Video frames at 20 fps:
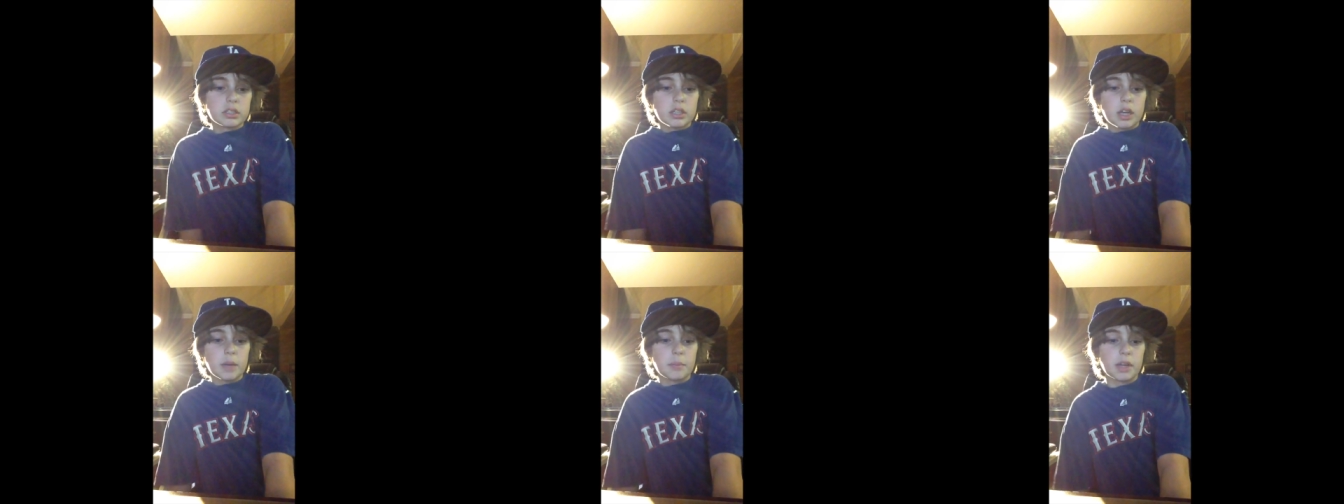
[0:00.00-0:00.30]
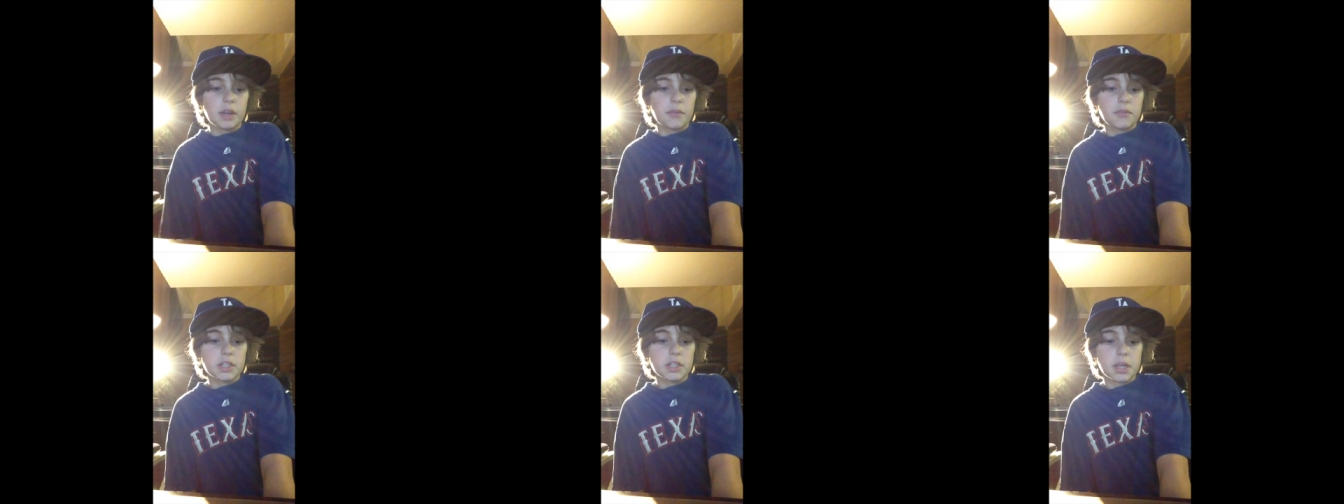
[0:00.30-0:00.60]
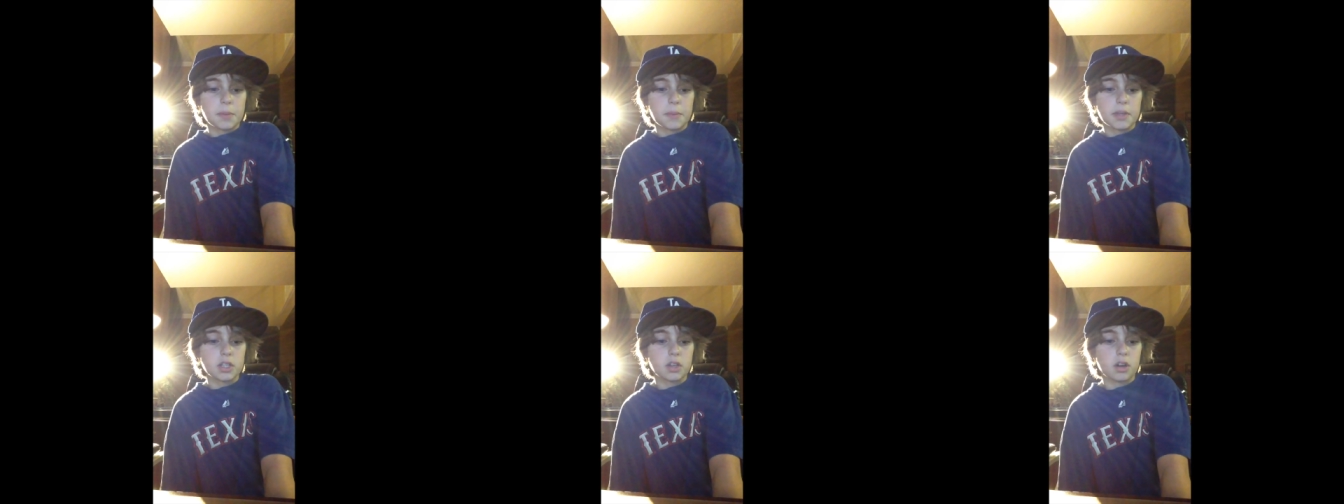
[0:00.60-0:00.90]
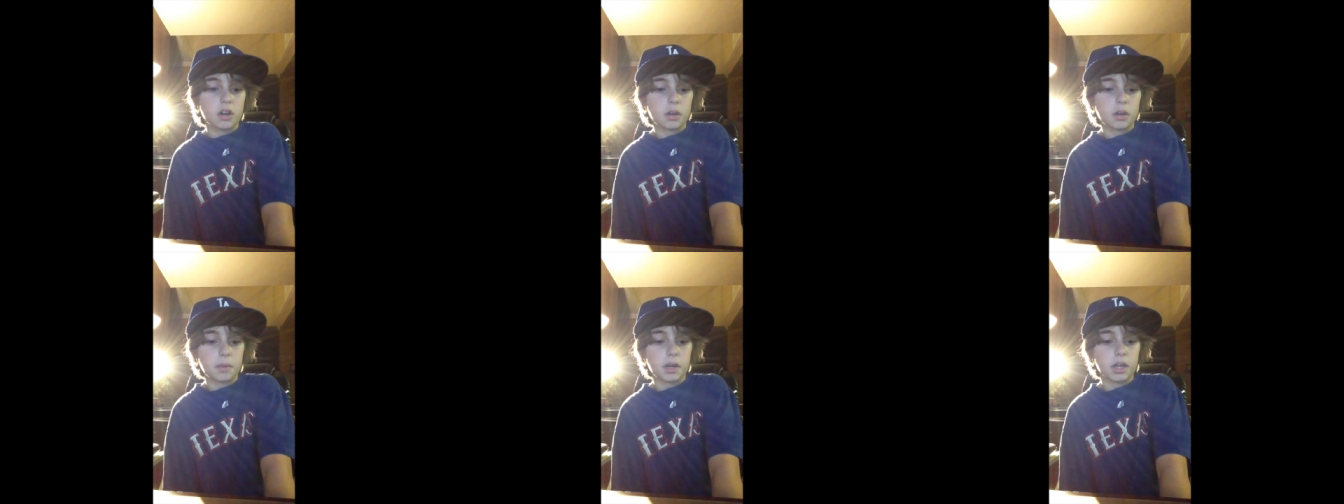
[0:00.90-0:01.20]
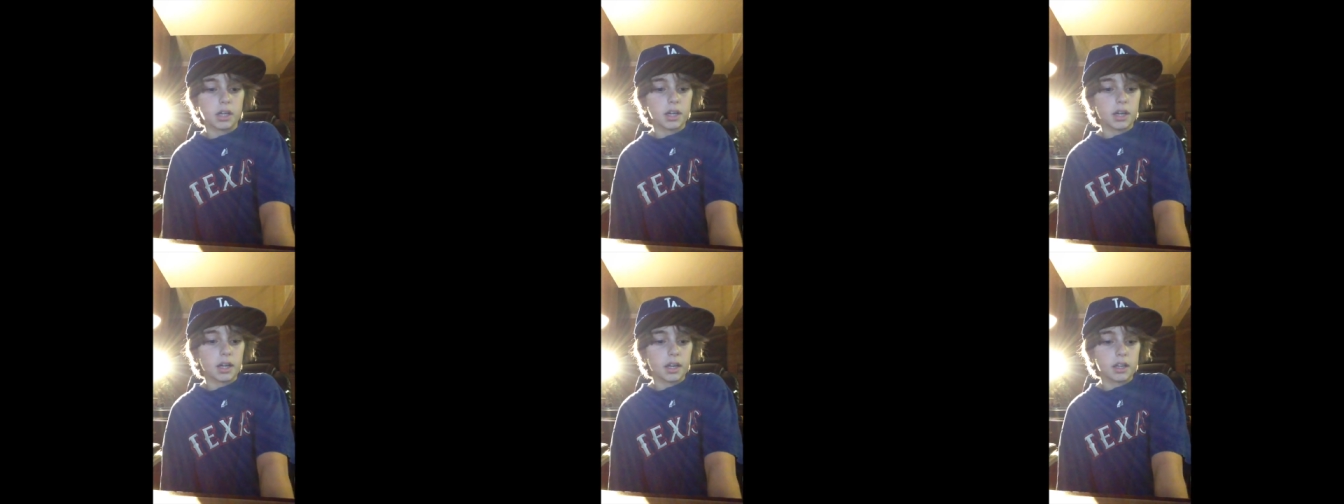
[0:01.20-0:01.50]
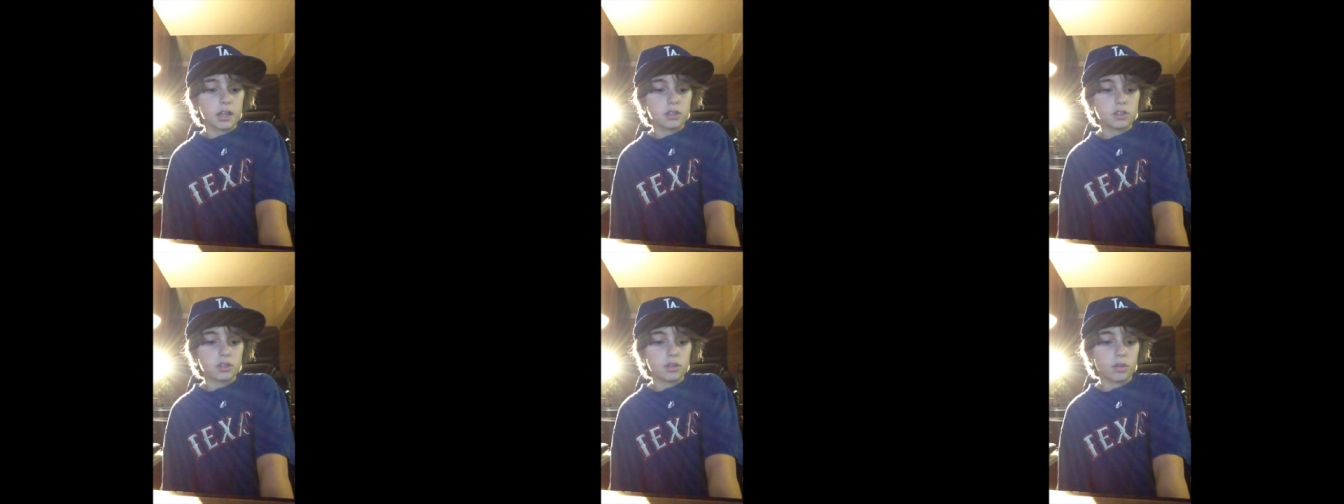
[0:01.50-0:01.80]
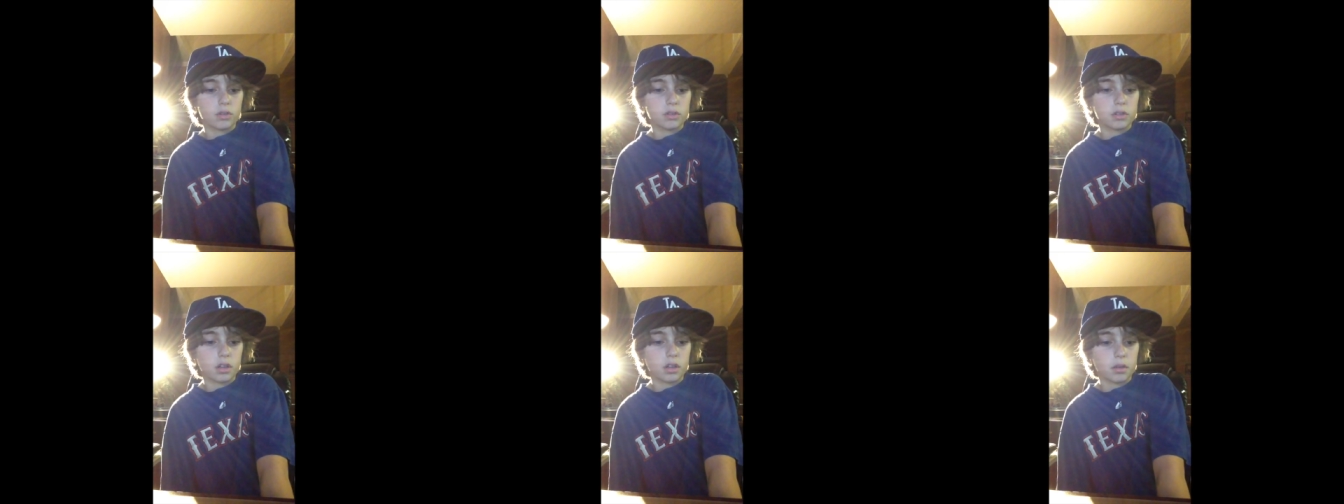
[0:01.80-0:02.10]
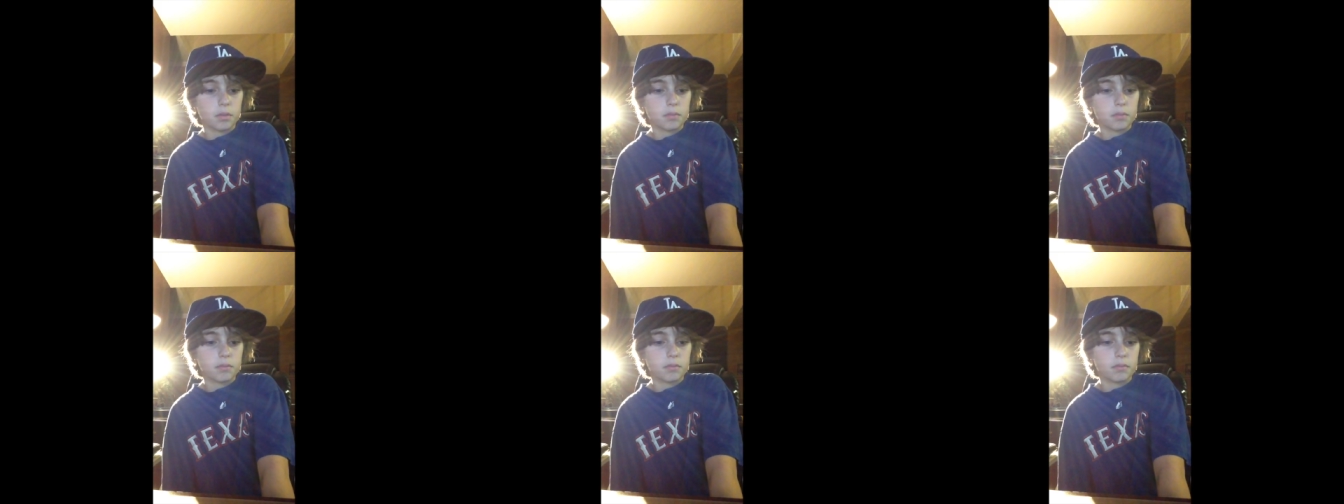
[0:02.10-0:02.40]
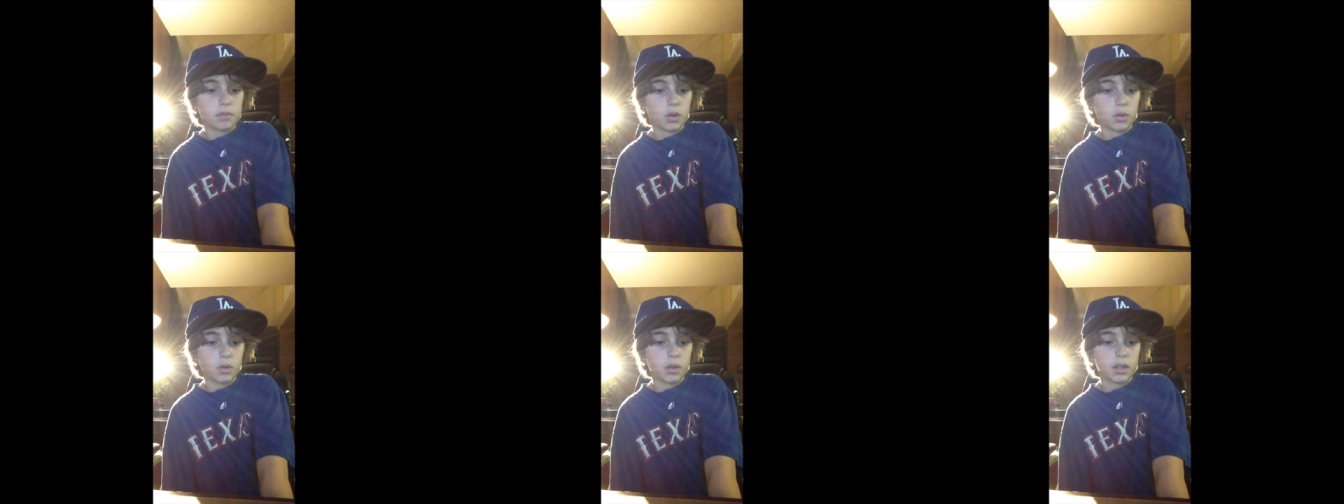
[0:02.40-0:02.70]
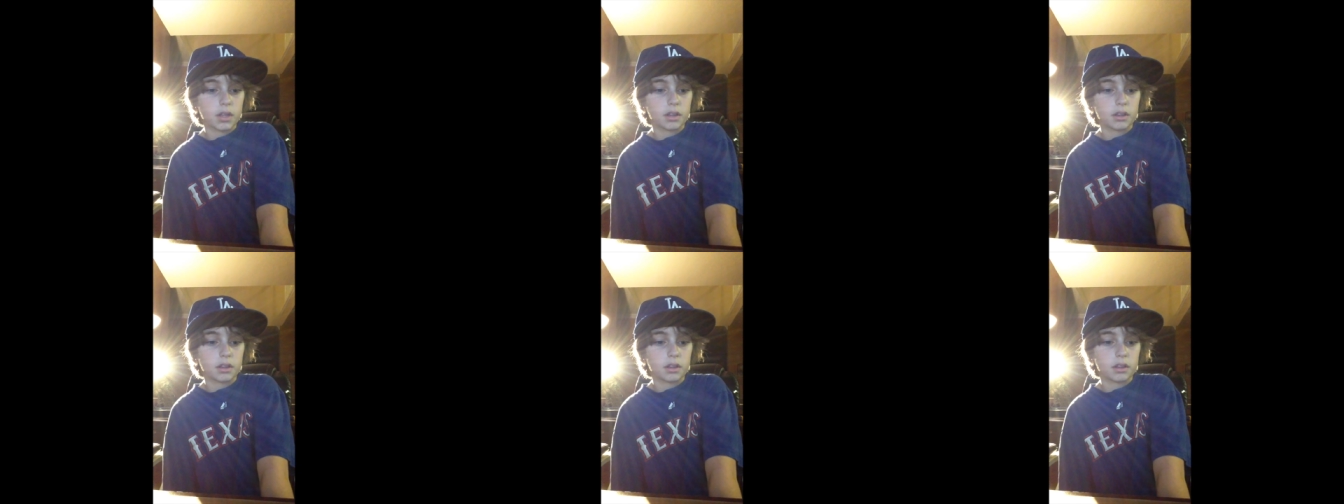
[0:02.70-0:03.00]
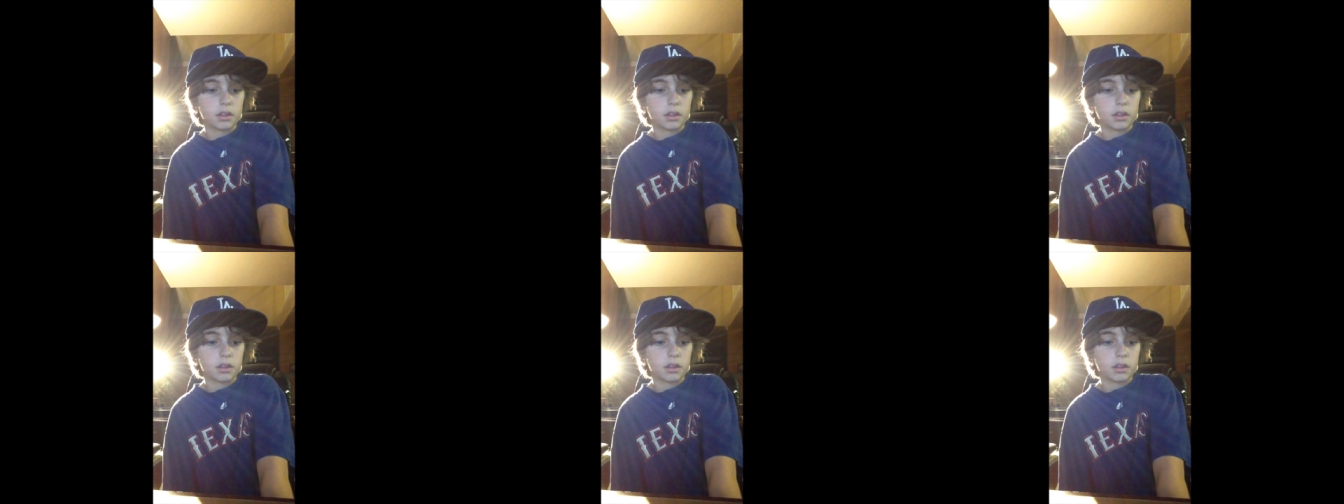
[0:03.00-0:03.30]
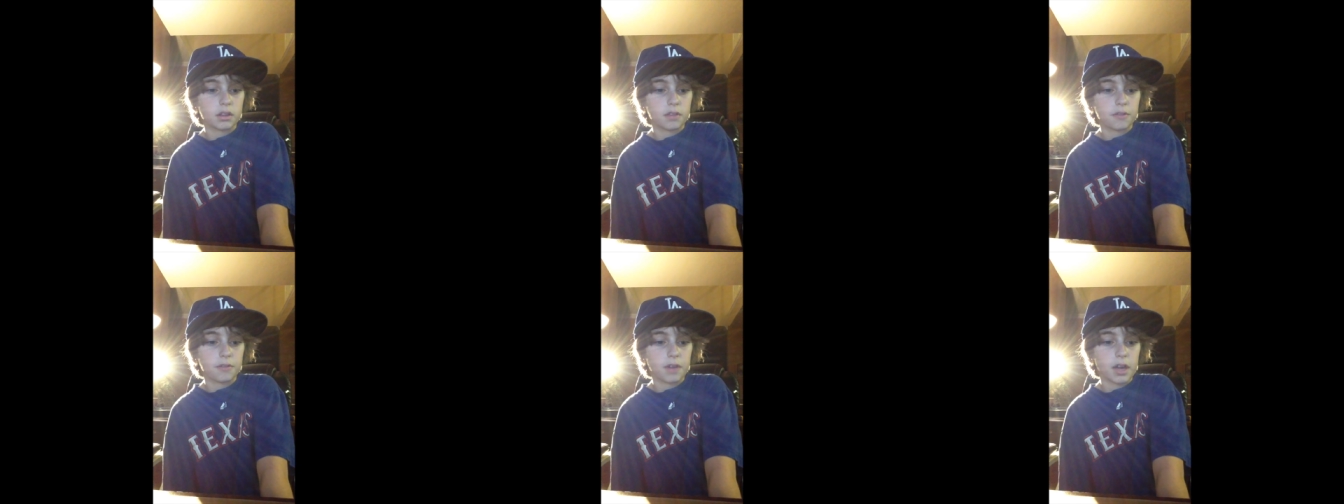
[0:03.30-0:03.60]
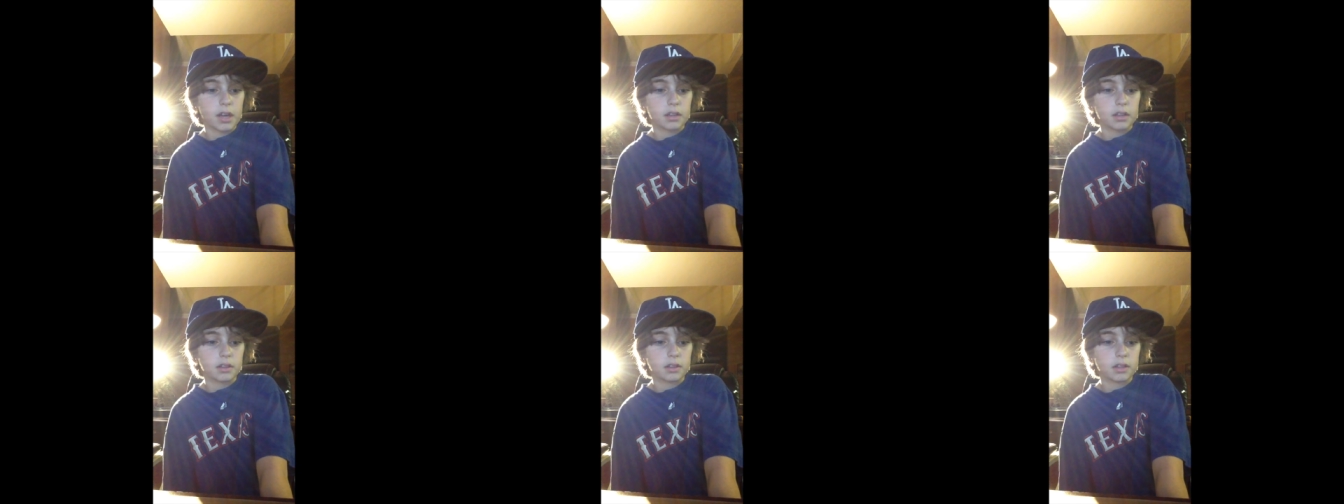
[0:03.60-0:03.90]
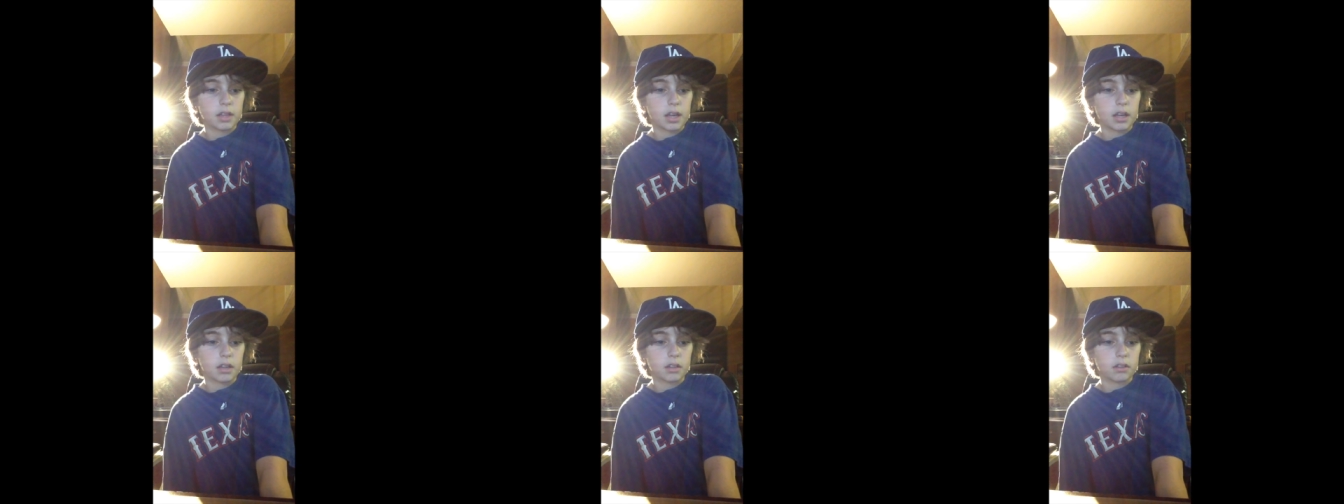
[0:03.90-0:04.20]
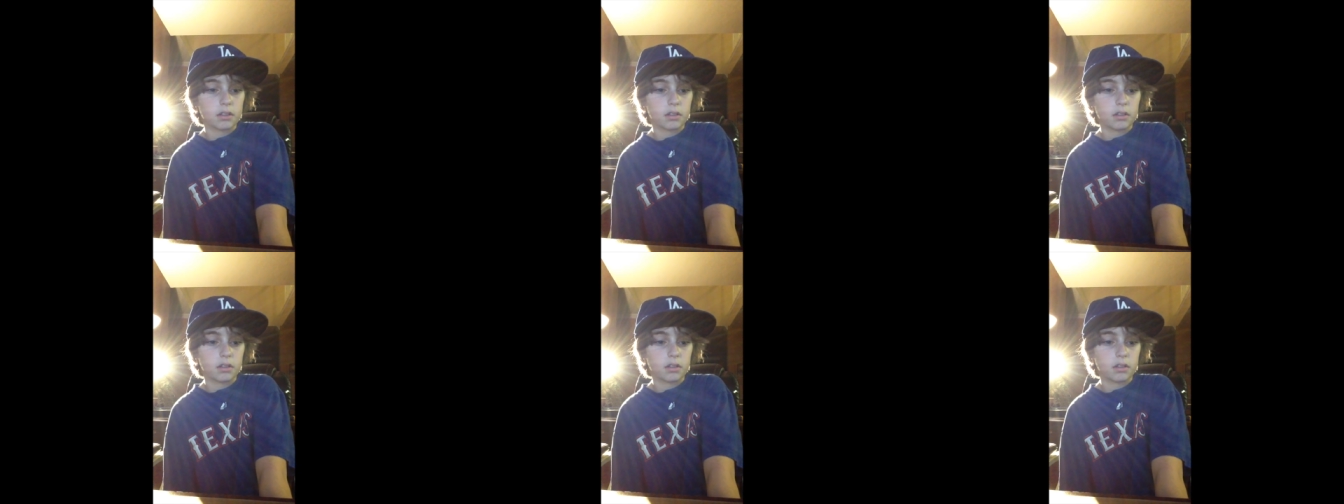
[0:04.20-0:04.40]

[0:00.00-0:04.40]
Every time I talk about it, I get choked up, knowing the fact that